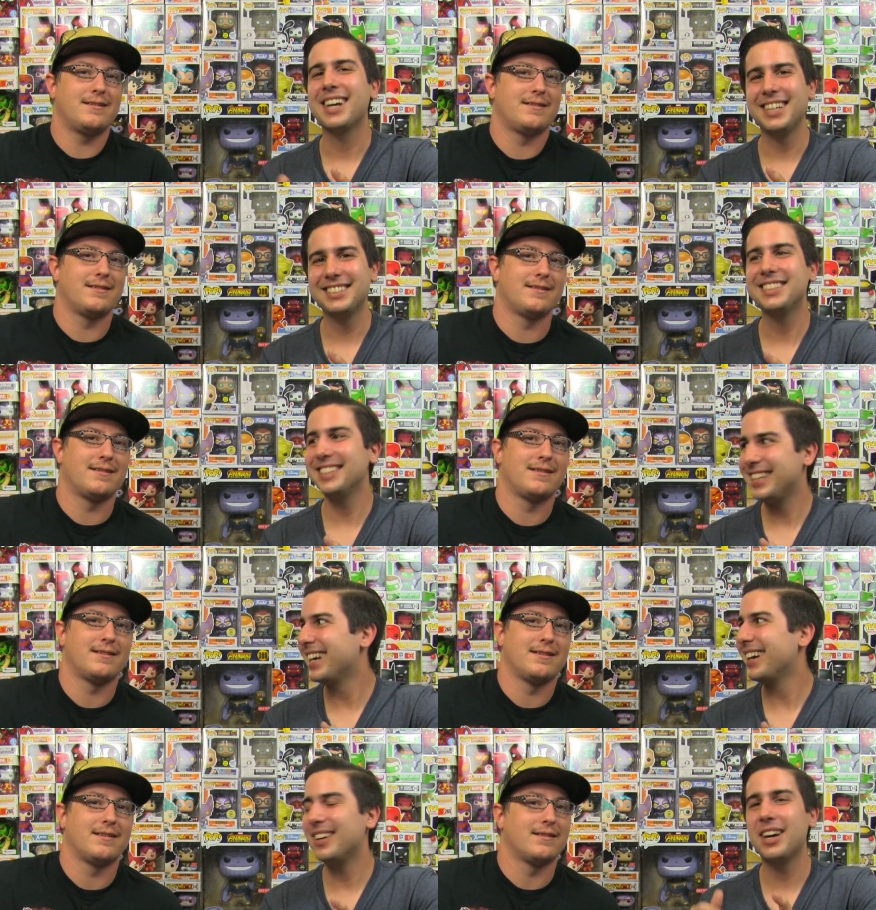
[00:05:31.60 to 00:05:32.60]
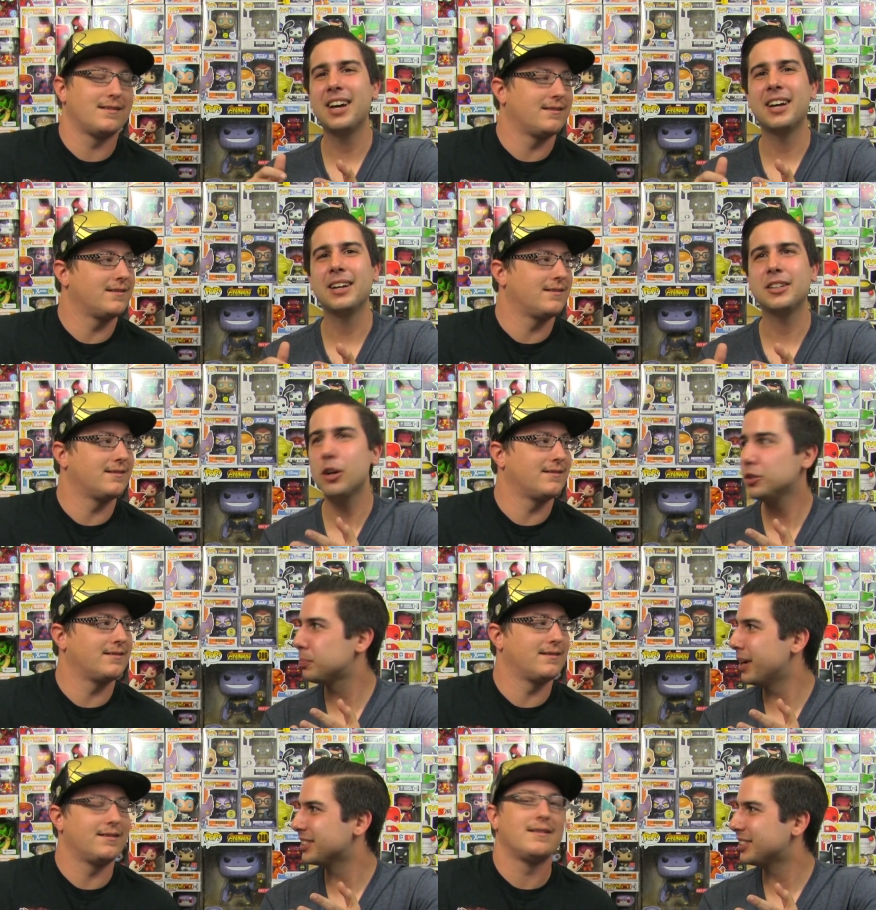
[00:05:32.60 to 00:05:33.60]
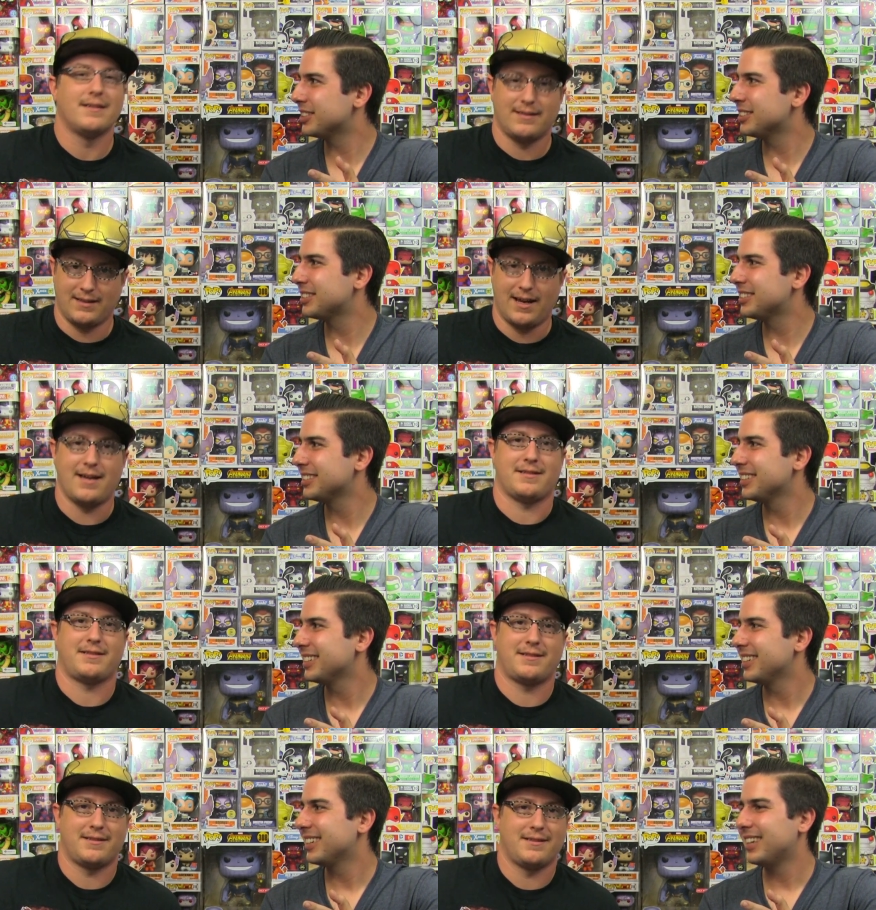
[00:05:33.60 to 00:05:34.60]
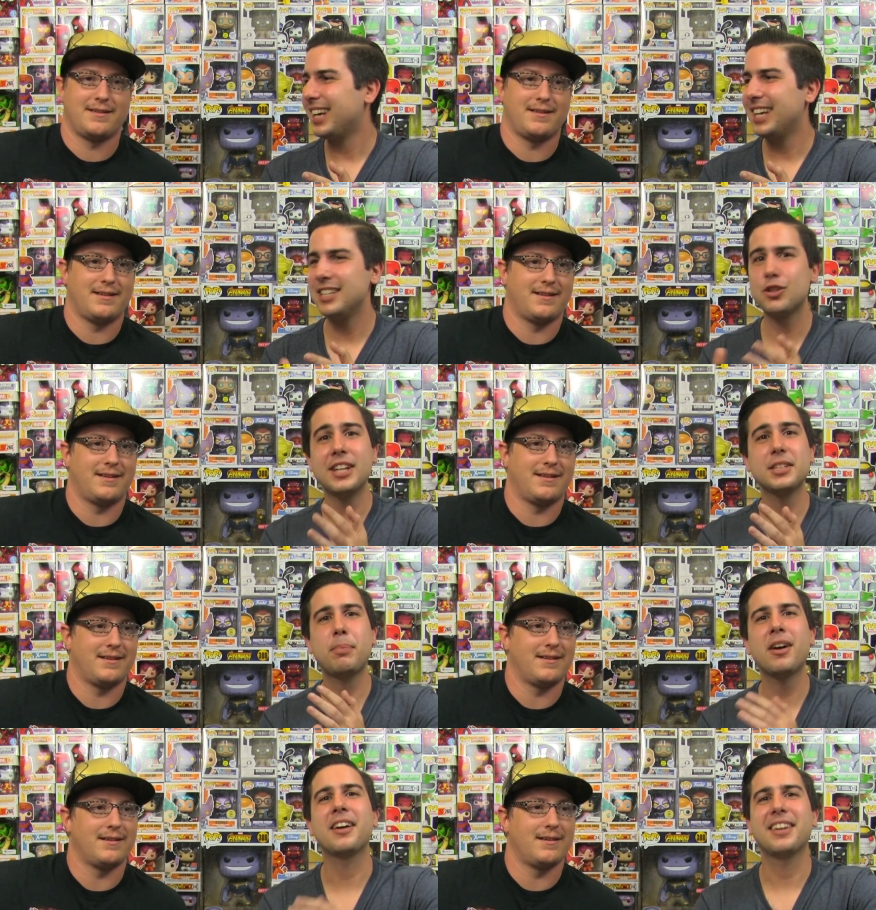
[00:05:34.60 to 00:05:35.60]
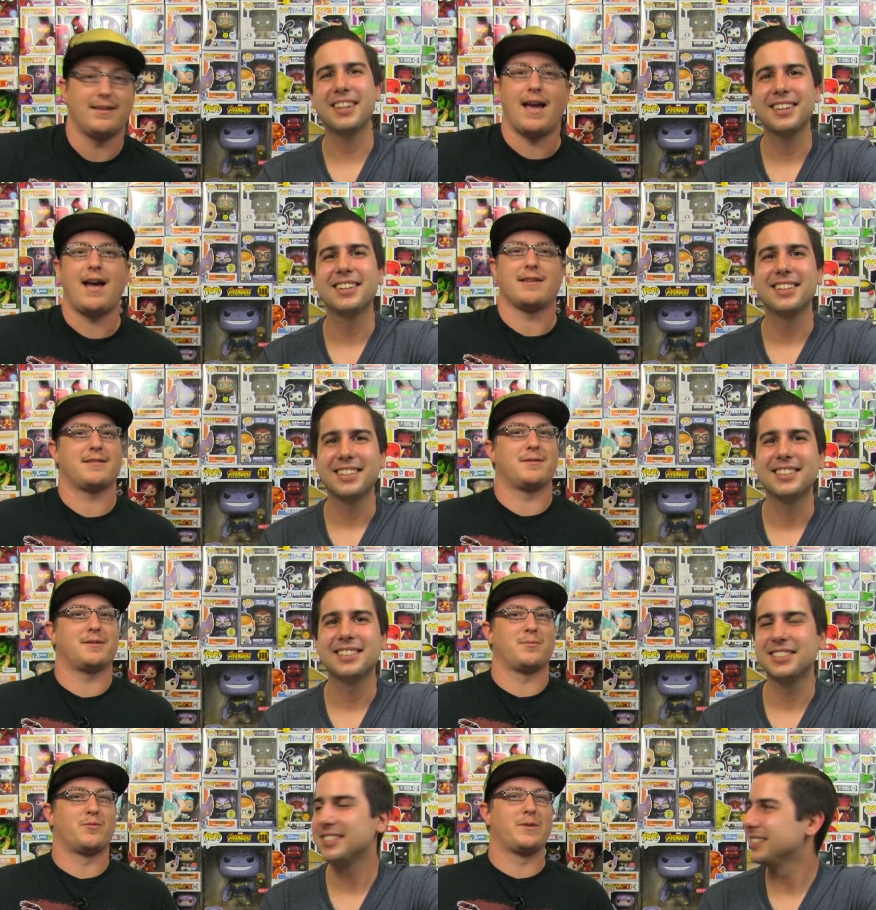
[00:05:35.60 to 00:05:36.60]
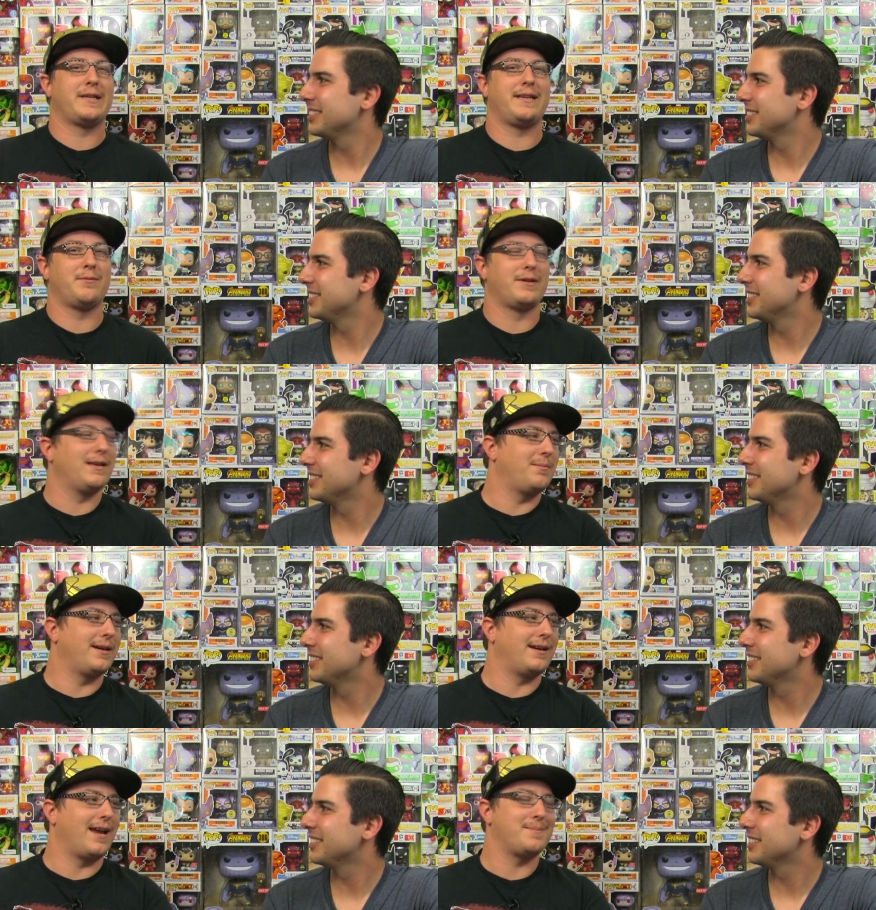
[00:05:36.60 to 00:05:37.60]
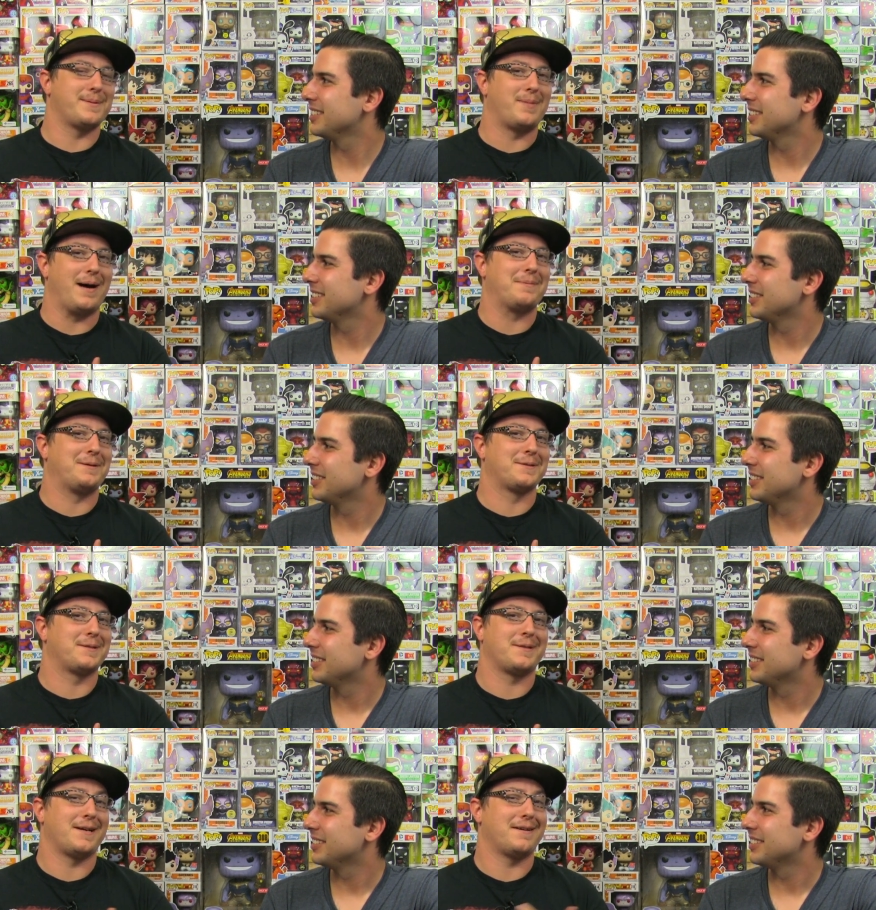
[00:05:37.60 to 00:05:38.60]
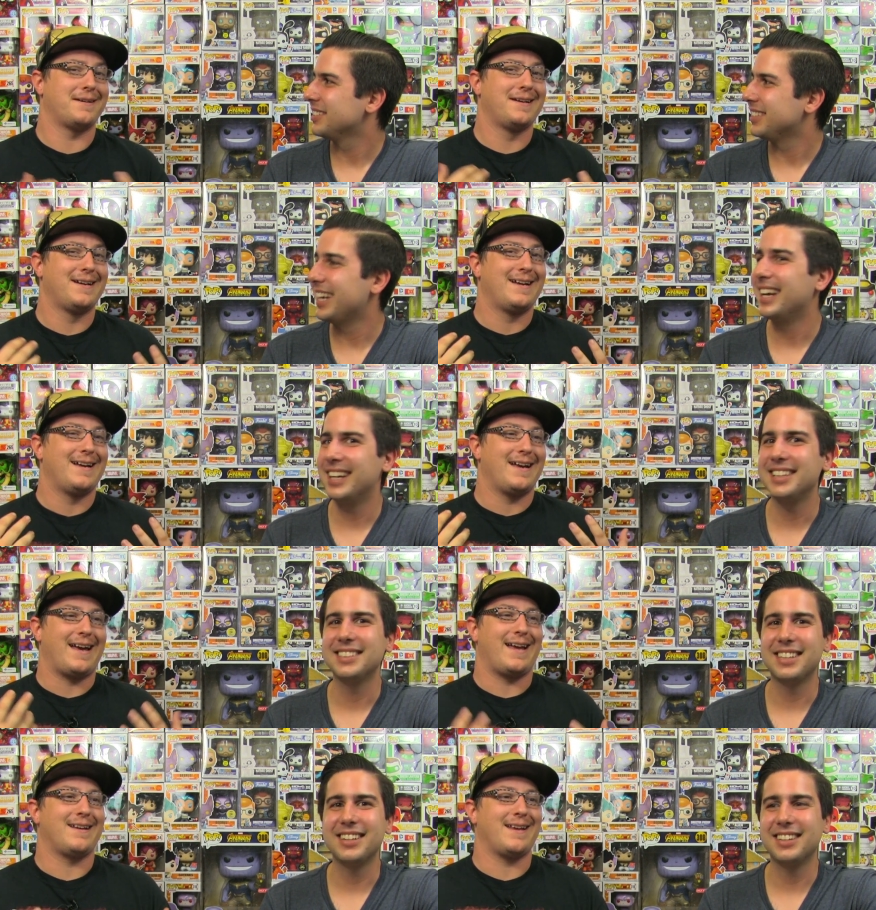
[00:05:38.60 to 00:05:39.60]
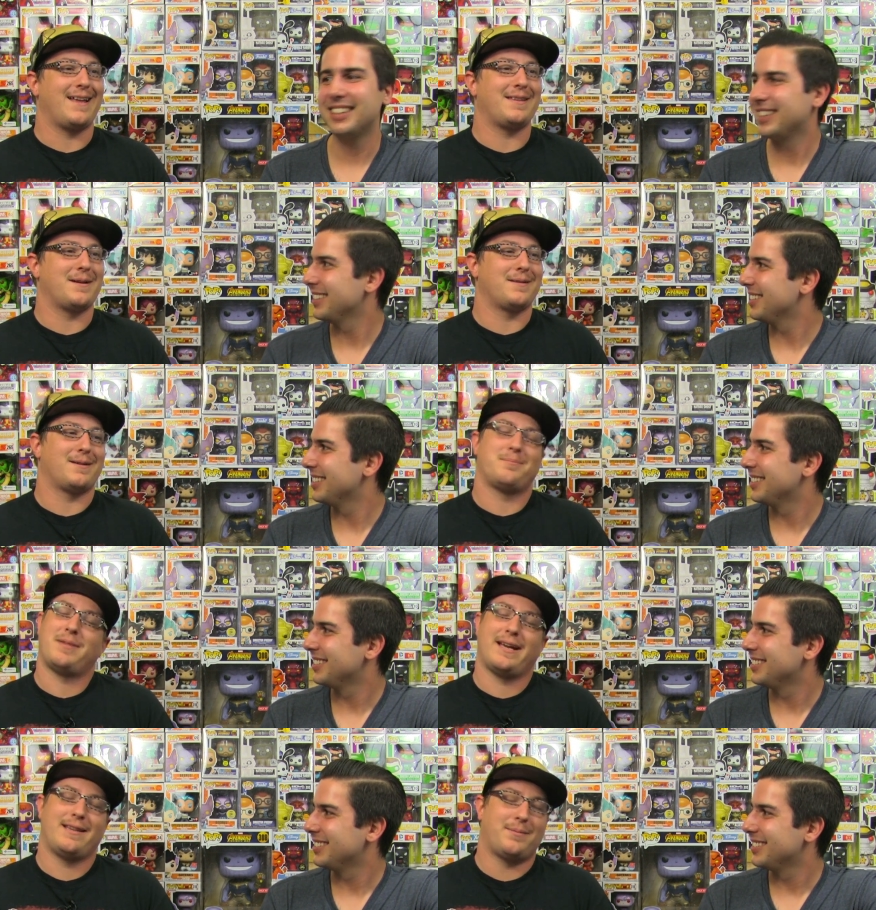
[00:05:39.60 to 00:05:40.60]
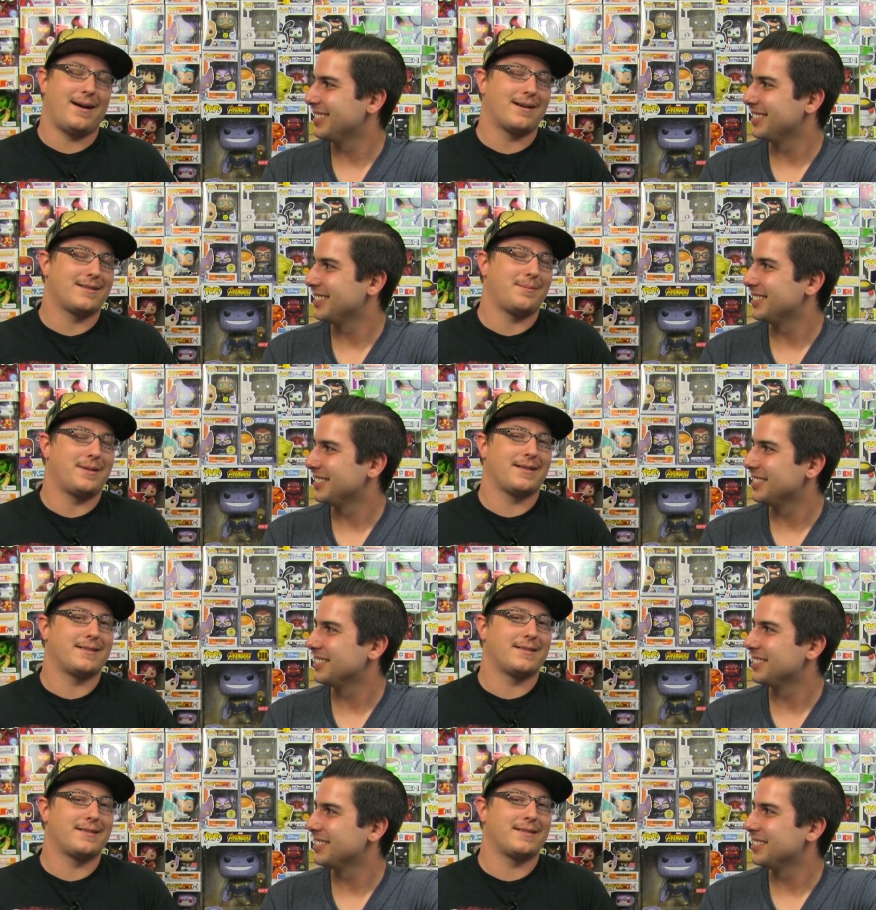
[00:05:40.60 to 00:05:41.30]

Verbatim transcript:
Speaker 1: Godzilla, yeah, uh, Ghostbusters, yes, and Jurassic
Speaker 2: Park. Yeah, so some really, really big names in pop culture there.
Speaker 1: Yeah, and they're, and
Speaker 2: they're, they're playing the box up like